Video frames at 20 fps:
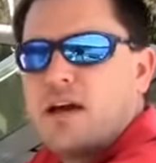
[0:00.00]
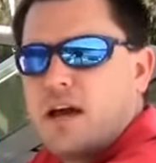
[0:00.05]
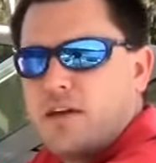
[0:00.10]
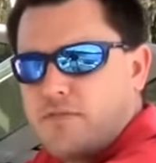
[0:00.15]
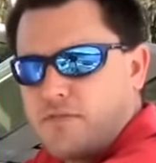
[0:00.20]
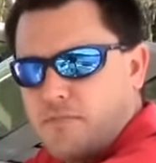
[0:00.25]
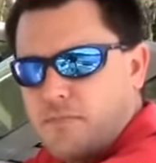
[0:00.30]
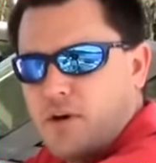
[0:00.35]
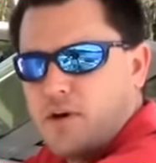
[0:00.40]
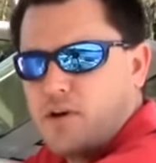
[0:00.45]

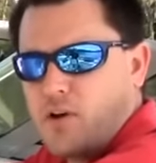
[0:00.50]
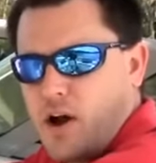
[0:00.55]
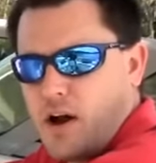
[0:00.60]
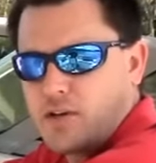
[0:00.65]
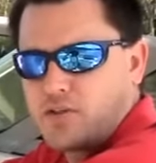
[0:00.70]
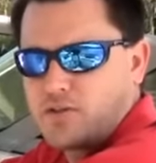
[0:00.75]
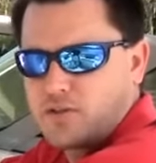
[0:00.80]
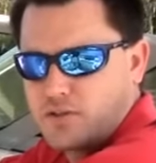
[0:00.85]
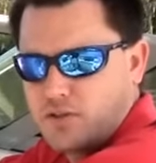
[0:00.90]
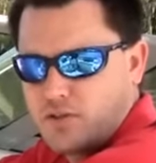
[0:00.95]
and
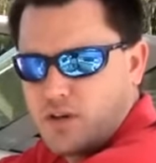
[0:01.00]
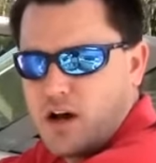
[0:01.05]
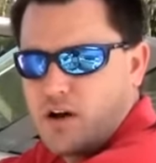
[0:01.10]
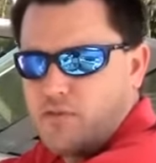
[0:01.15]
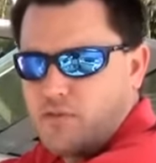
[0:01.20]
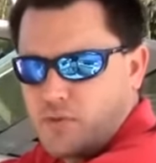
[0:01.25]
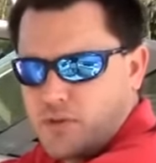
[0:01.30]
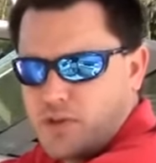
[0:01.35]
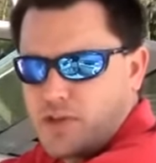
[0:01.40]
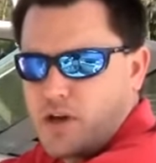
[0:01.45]
familiarize
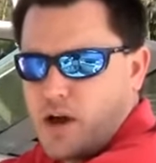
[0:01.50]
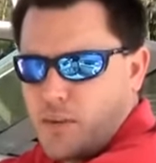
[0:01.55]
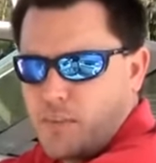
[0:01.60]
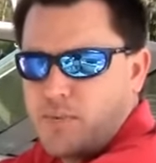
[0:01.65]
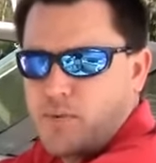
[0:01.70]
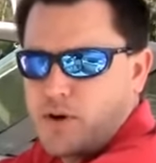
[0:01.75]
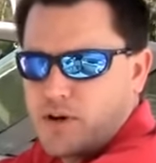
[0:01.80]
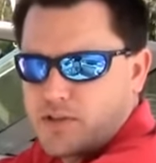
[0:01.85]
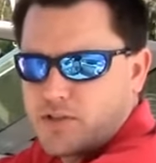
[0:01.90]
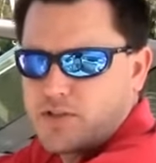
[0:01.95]
yourself with the
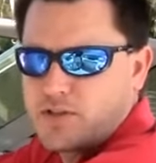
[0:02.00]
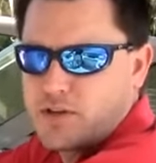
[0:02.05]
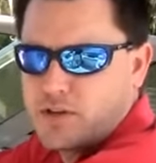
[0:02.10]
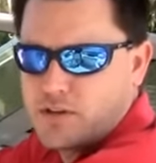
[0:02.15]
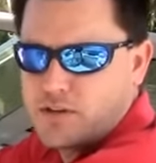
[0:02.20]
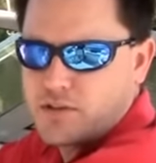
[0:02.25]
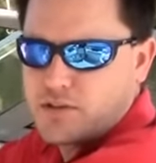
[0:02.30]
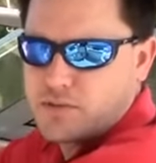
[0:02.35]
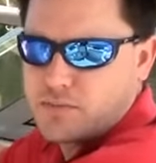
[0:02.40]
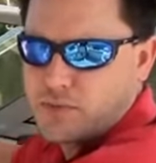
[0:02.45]
operation
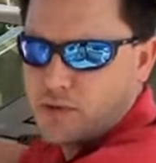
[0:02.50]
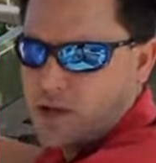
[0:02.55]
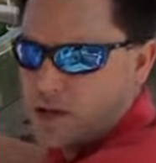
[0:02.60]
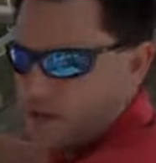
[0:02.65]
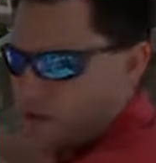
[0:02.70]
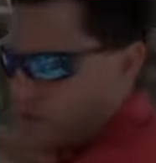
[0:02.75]
of the display.